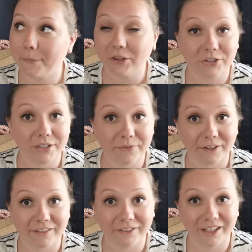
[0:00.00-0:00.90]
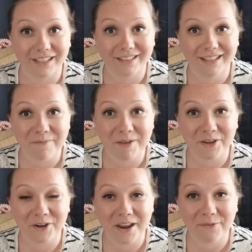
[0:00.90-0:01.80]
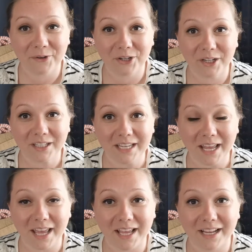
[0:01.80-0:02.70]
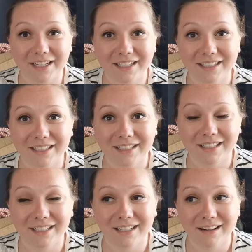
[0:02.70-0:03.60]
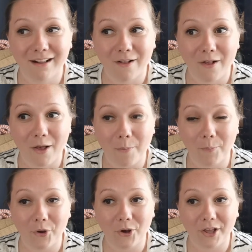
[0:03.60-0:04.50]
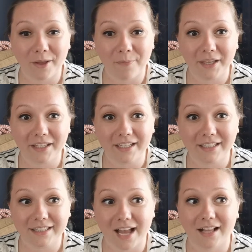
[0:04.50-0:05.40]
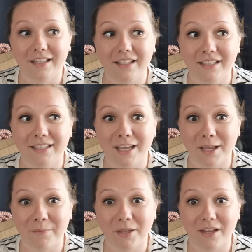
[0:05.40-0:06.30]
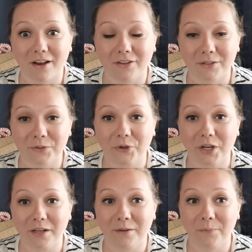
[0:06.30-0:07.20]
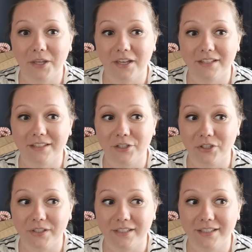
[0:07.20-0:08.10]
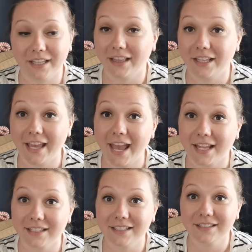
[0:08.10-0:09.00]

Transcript: But they're different, right? I mean, they're never gonna take a book and make it exactly the same on the screen, because they can't.